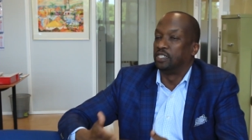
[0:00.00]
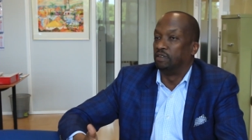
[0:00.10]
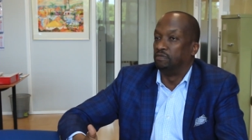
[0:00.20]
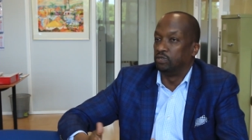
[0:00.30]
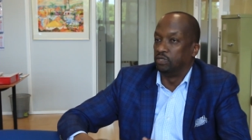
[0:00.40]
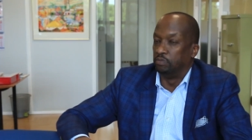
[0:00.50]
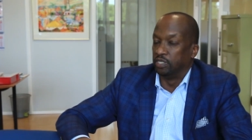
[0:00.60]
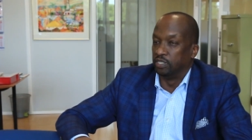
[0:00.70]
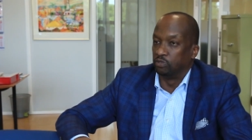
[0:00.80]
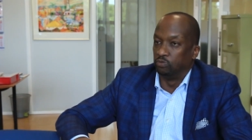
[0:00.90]
service to the
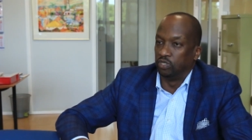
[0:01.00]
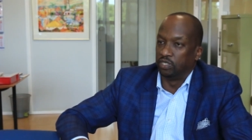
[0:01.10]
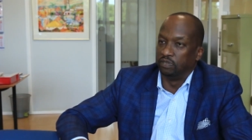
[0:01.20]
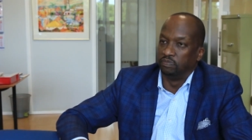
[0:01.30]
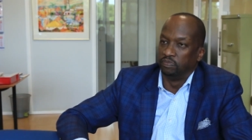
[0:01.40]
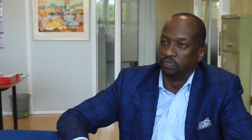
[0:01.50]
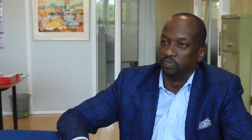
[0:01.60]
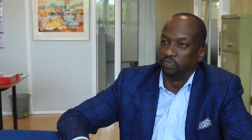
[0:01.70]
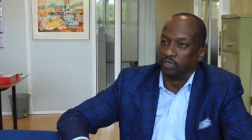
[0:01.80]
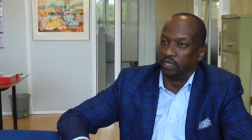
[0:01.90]
business community mm-hmm.
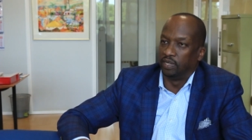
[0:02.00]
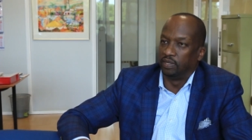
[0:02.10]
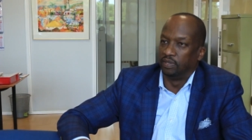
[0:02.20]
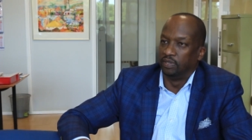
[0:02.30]
yeah.